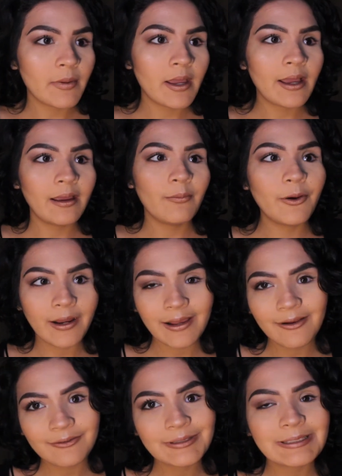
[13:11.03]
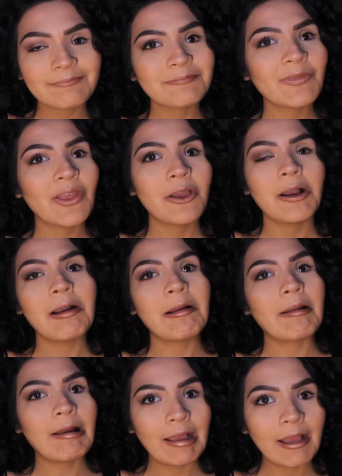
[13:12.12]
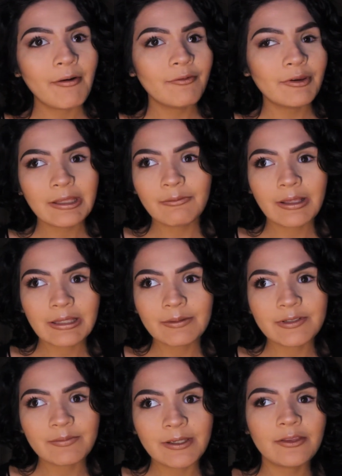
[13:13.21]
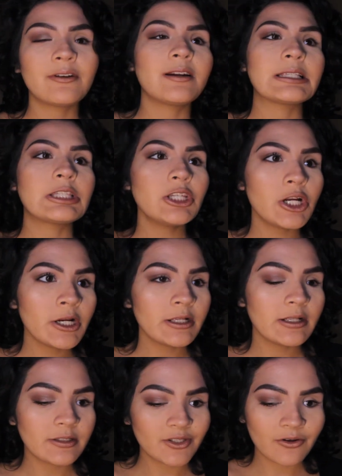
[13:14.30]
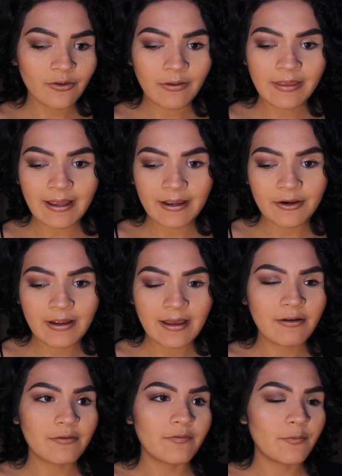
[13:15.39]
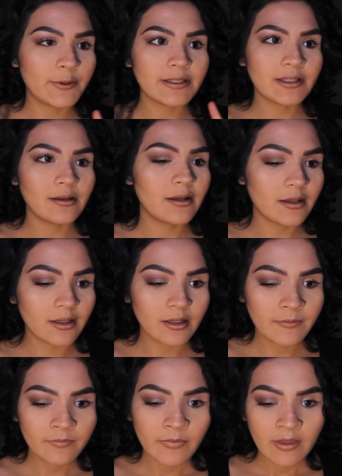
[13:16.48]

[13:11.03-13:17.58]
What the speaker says: My eyebrows are not how I really want them to be. They're not as dark, so that e.l.f. was I